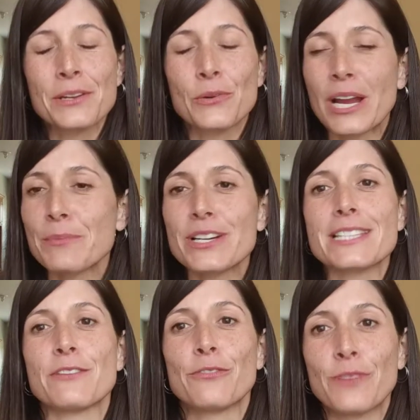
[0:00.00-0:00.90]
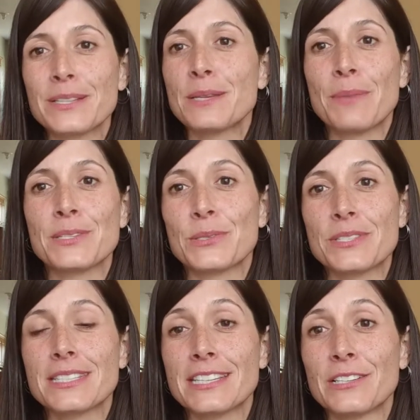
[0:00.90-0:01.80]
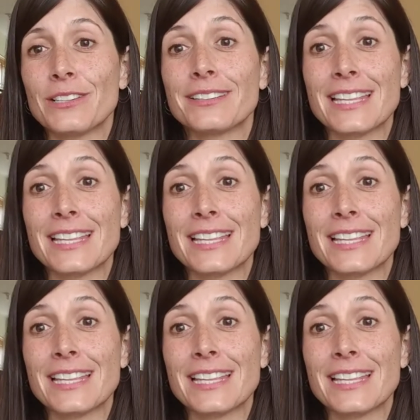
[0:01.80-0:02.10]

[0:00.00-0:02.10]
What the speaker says: Grammar is a fundamental skill